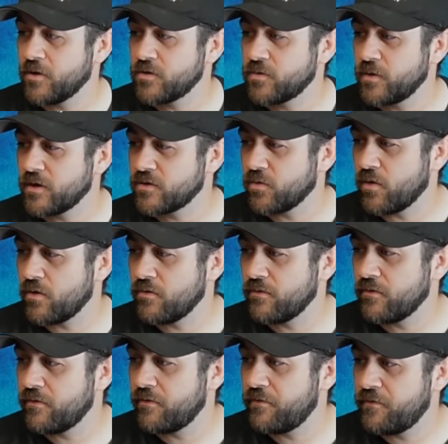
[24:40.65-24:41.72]
those wheels
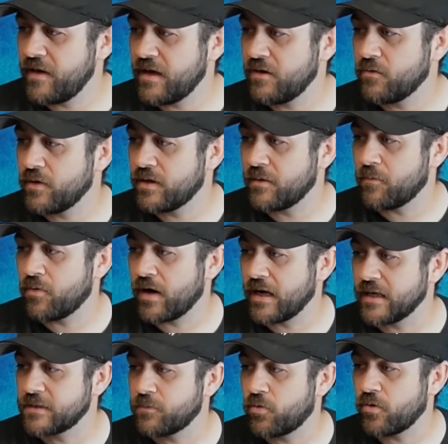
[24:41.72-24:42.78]
won't fit with the
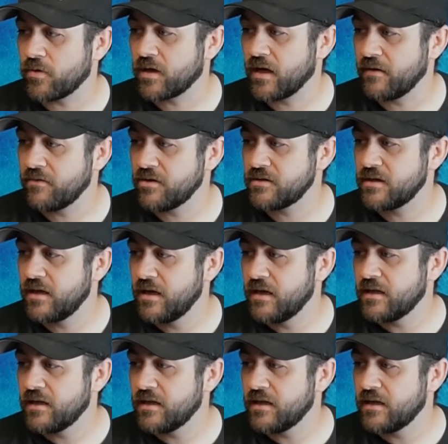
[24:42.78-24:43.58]
brass portal covers.